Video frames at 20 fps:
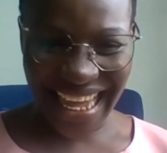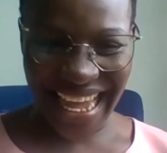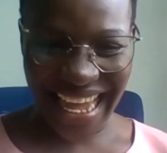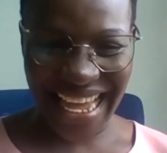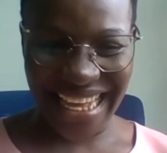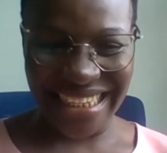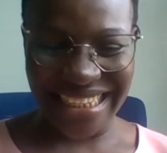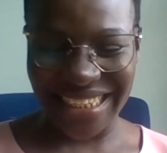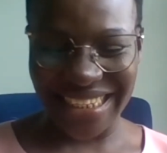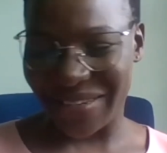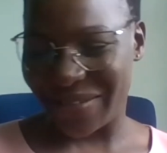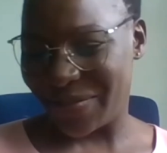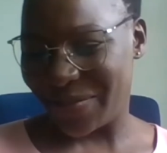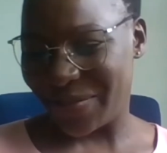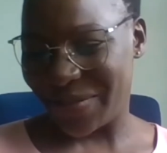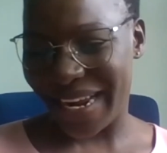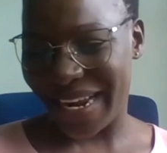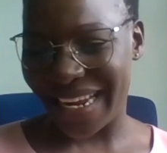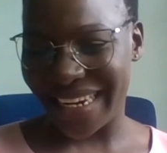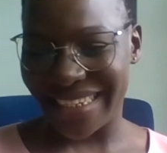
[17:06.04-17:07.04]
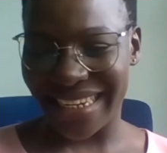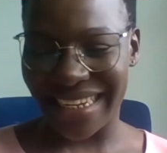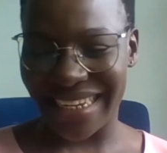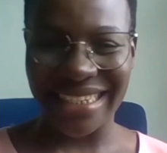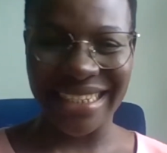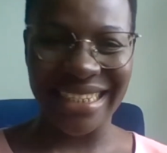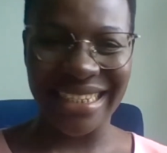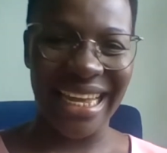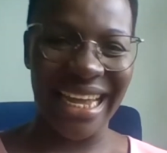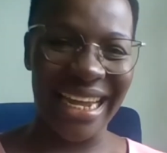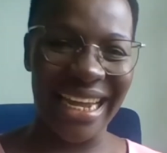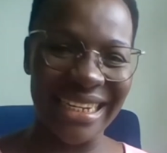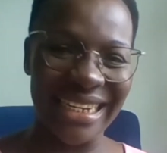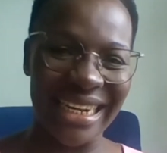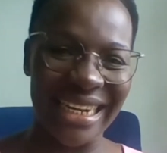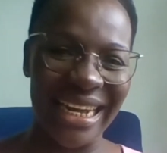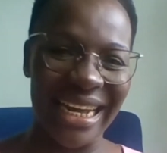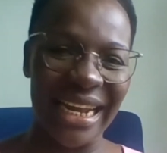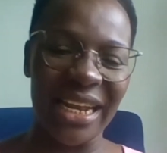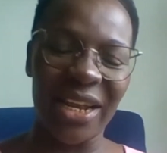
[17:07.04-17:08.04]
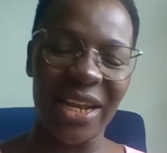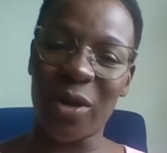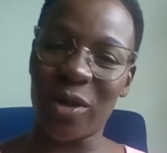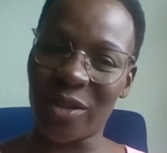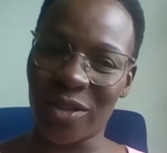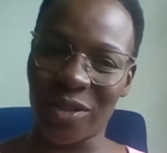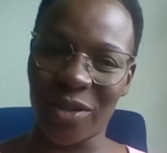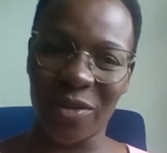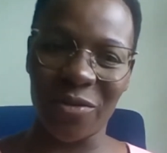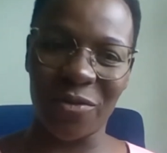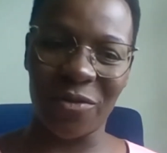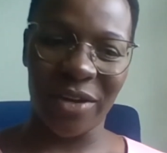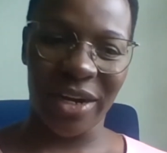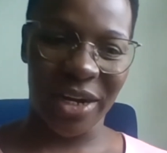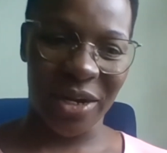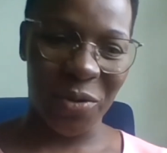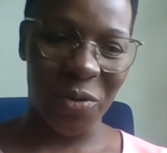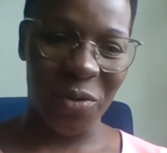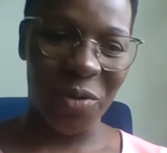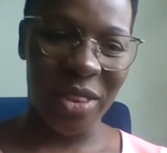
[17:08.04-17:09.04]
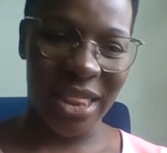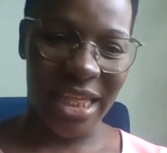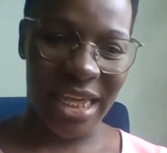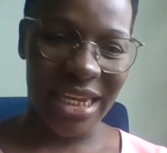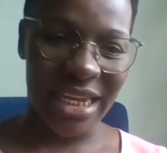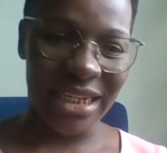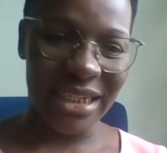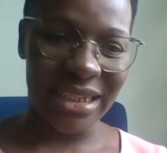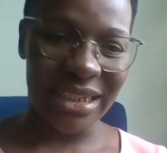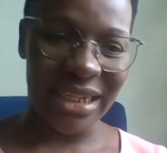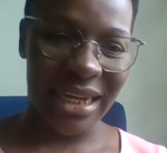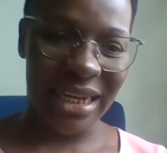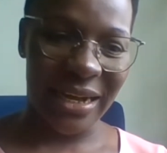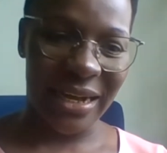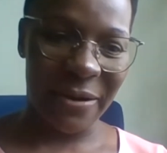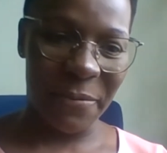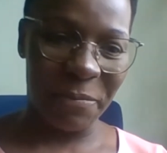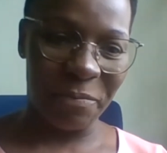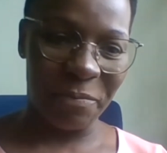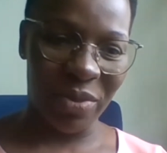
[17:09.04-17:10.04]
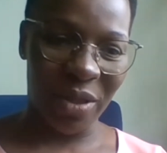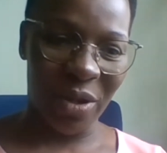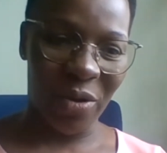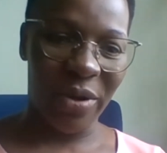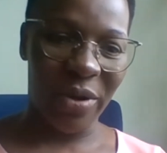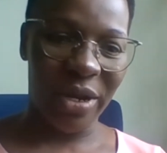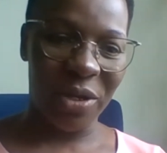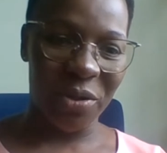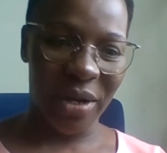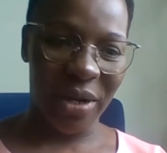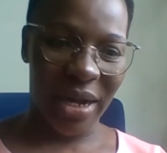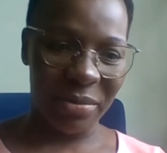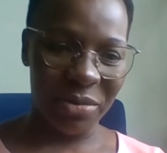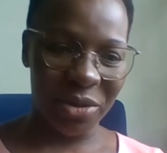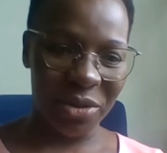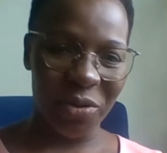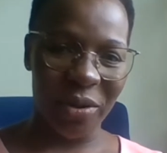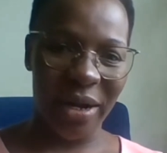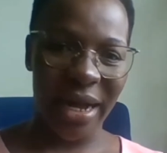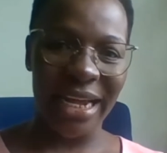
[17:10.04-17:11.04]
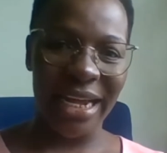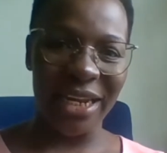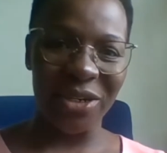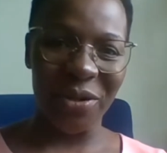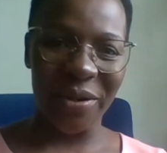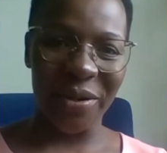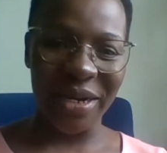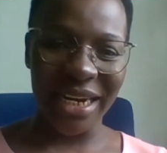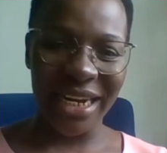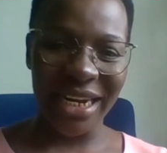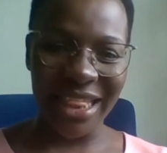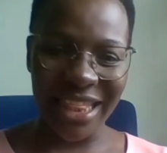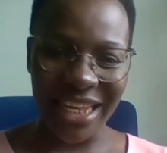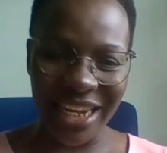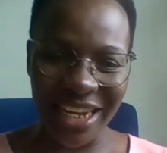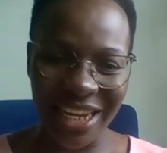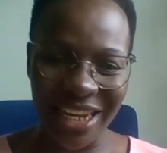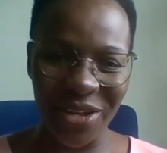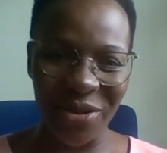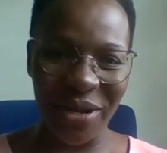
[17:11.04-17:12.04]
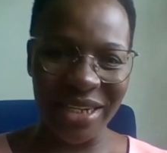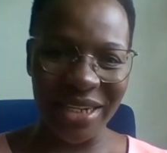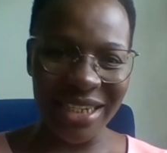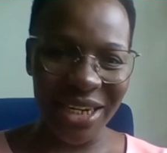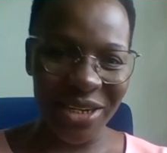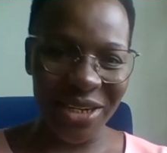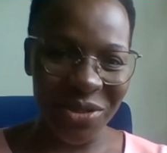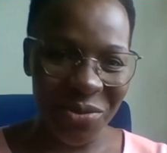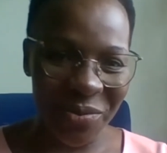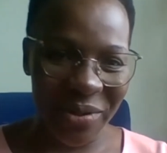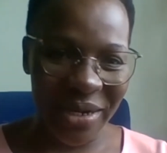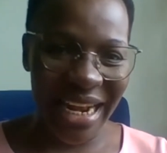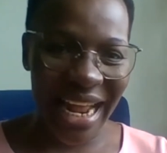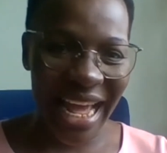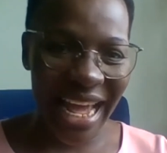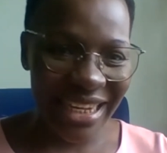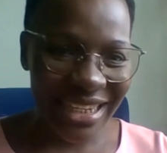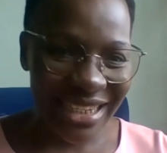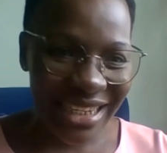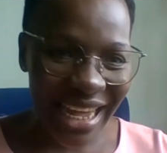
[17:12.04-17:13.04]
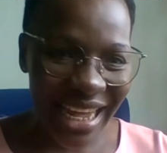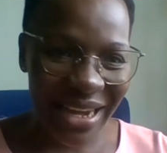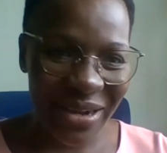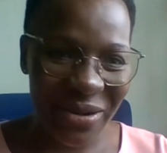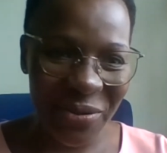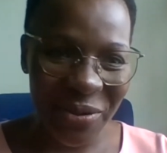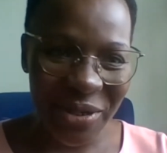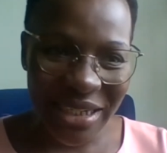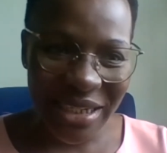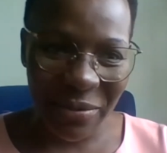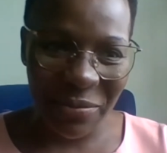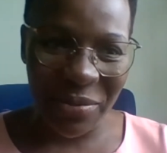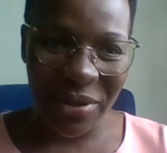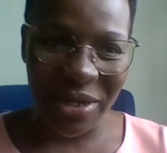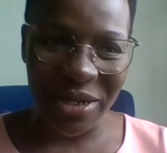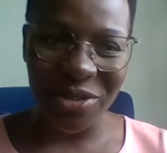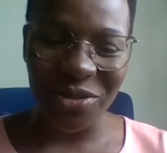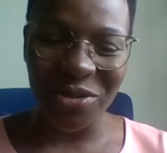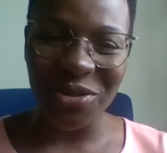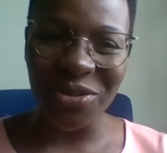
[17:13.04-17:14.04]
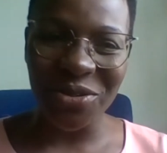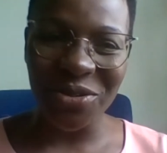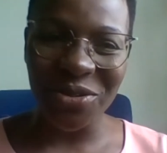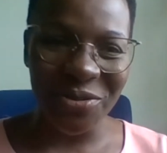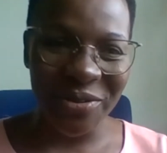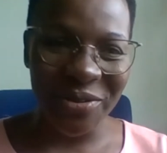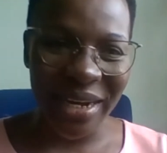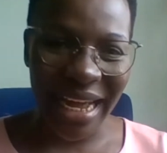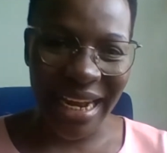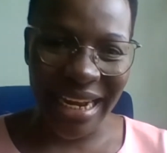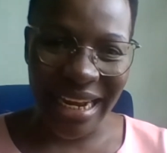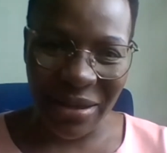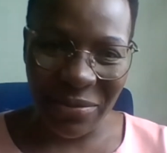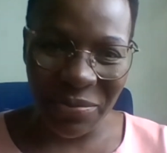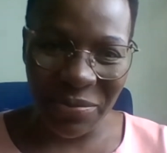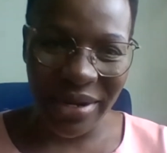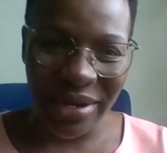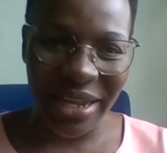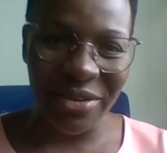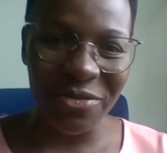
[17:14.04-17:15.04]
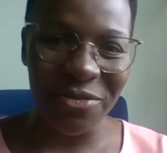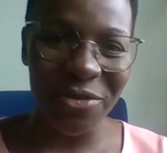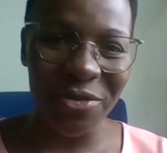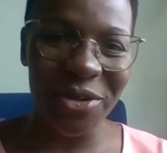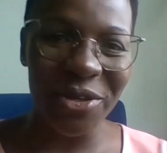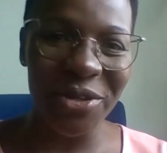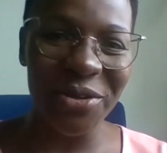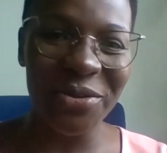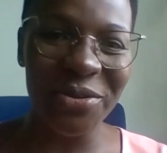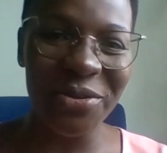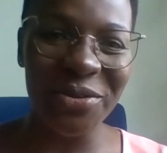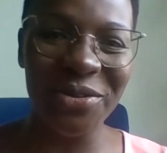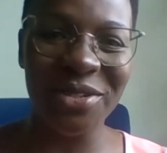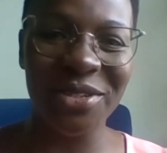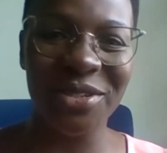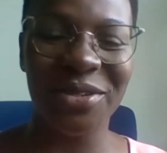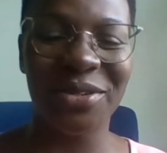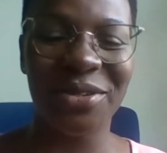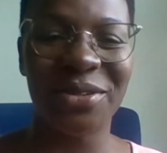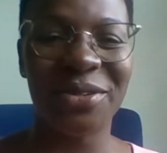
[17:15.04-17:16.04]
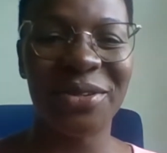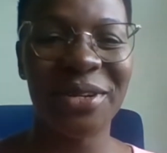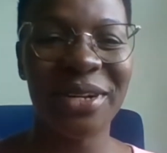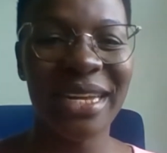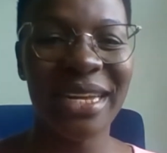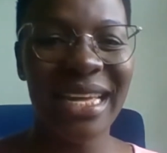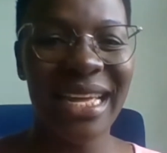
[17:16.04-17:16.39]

Yeah, so Bright has said lots of very good things. When you come to her and you're really thinking, you're trying to be nice, like, what happened to you? Can I pray for you? So,